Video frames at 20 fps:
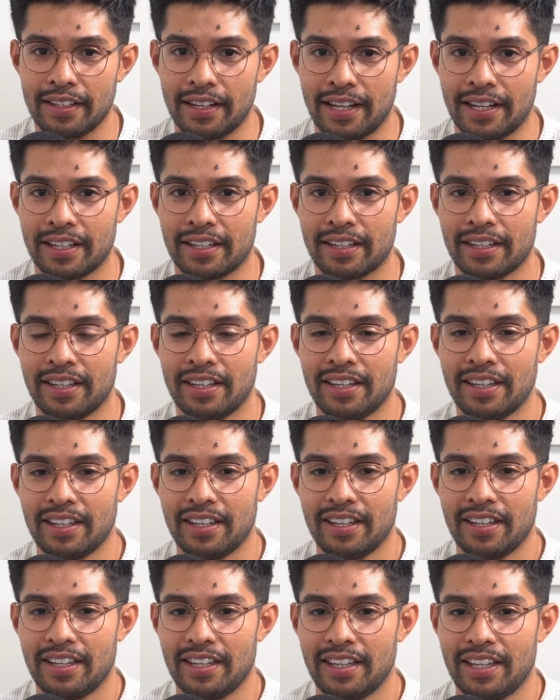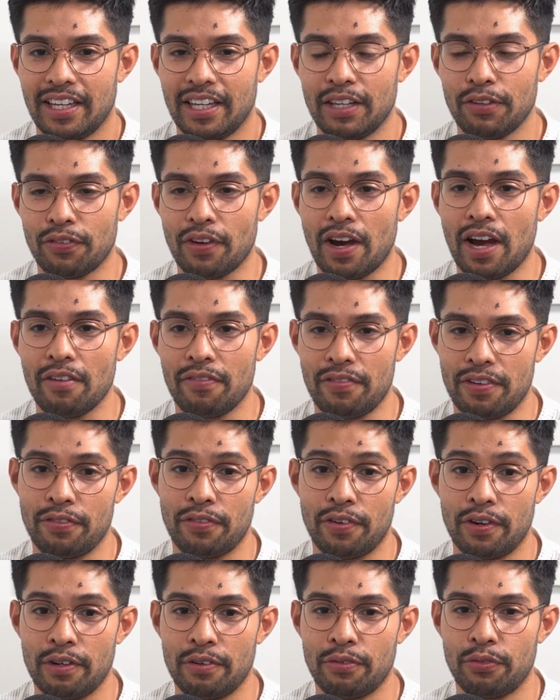Like,
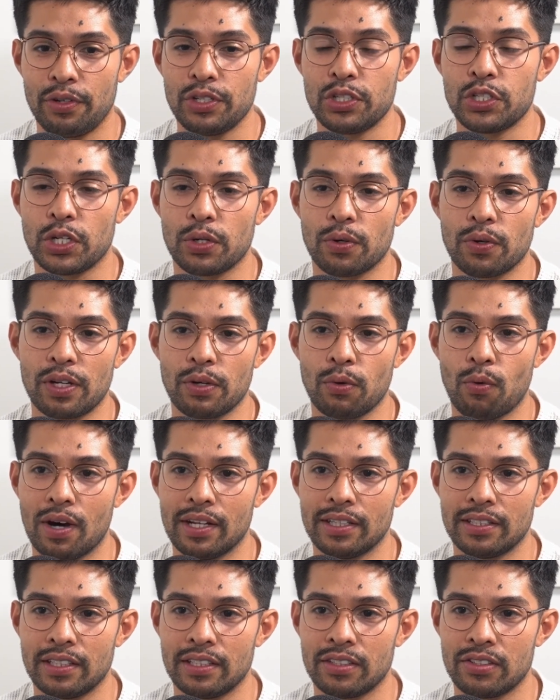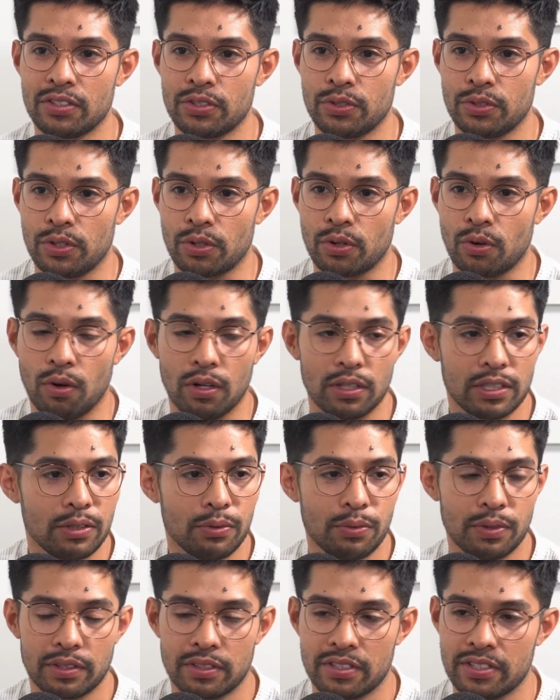if we generally wanted studio quality,
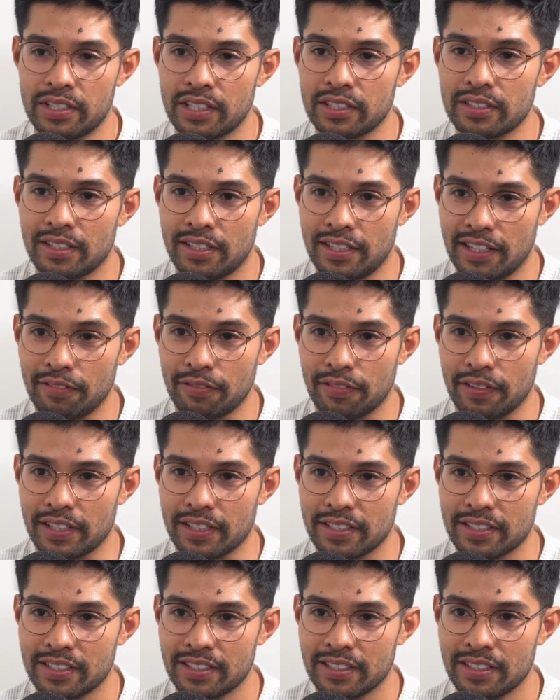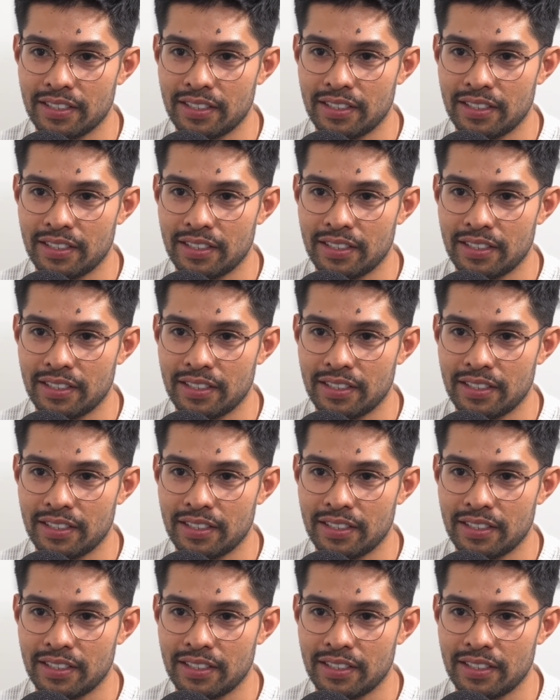we'd stick to Netflix.